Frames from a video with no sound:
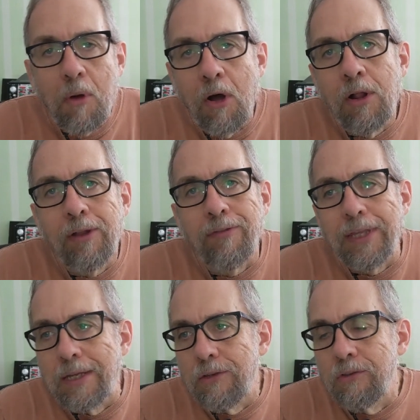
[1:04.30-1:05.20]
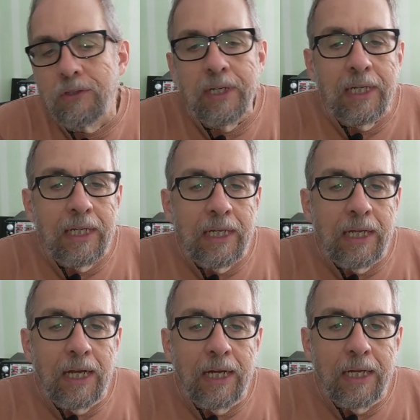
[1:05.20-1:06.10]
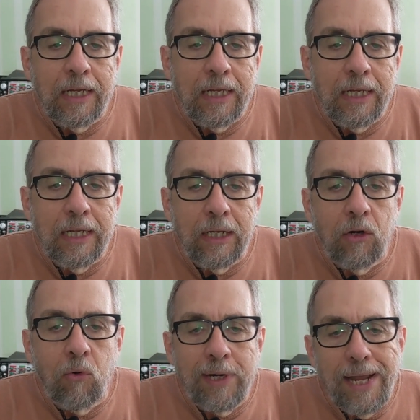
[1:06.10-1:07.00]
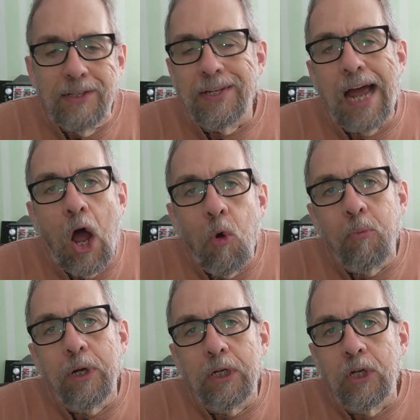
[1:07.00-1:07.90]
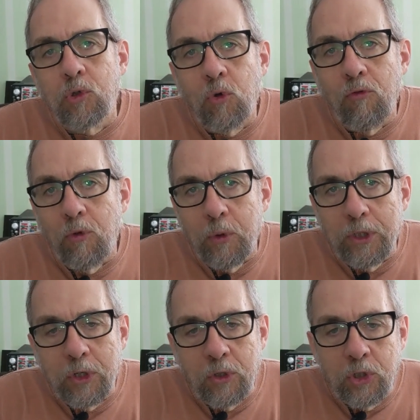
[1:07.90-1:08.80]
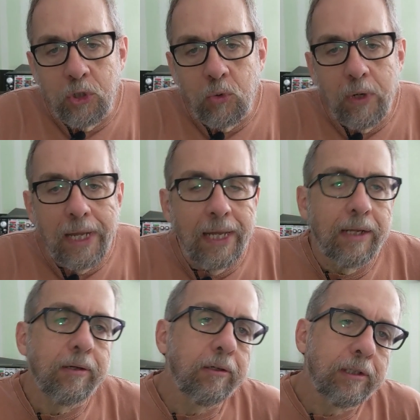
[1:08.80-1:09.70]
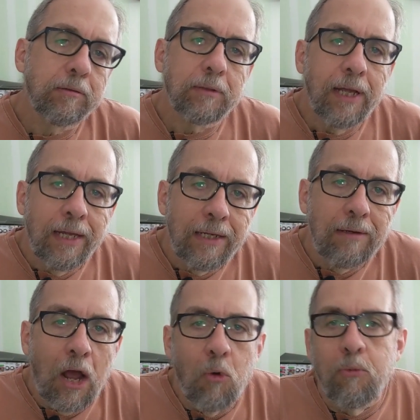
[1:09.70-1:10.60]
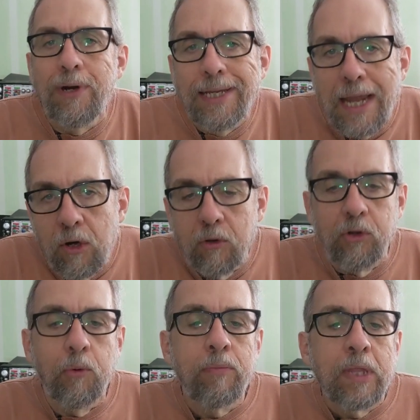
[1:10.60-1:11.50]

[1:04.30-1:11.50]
all of these it creates an output control voltage or 2 and an output gate or 2.